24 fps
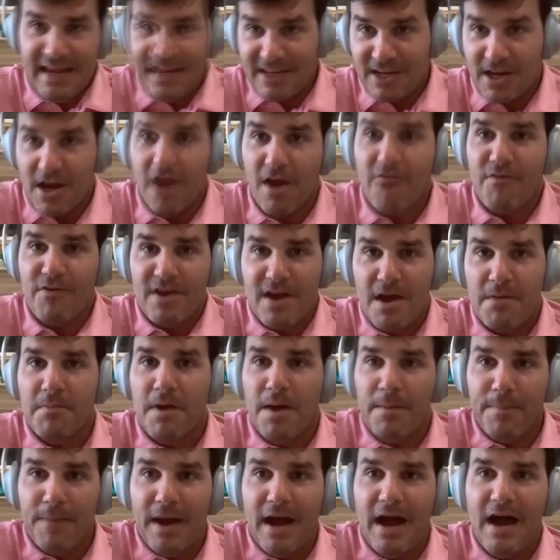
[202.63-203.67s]
and covering up
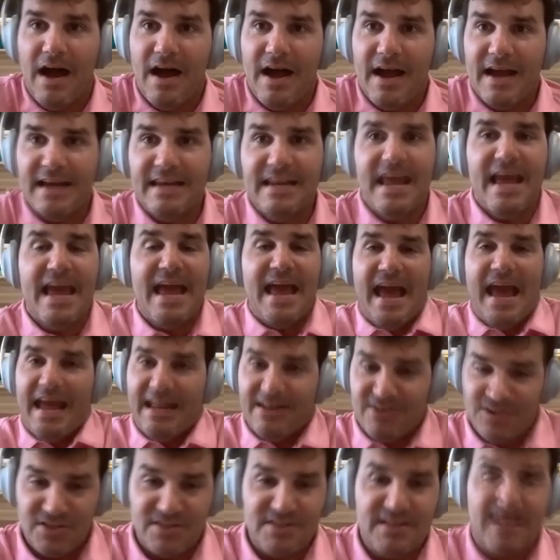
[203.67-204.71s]
my behind
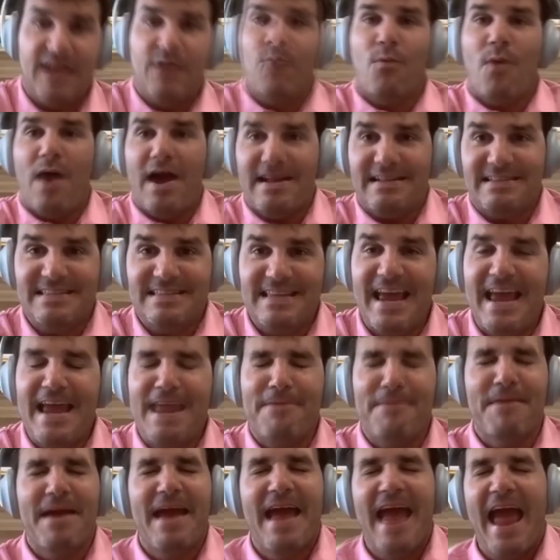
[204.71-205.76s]
and just take white
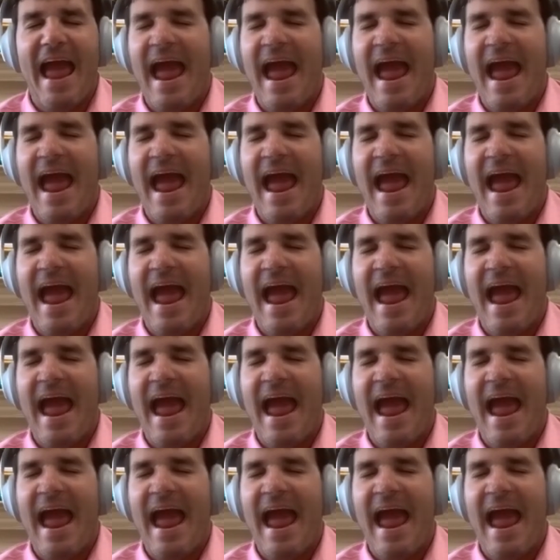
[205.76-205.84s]
tape